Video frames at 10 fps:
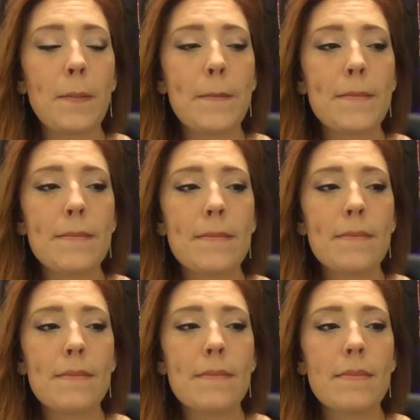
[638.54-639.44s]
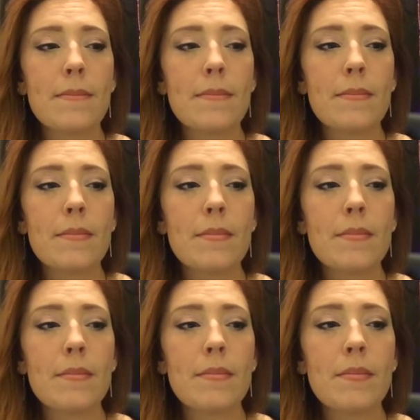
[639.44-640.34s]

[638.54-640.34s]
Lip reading: (no one is talking)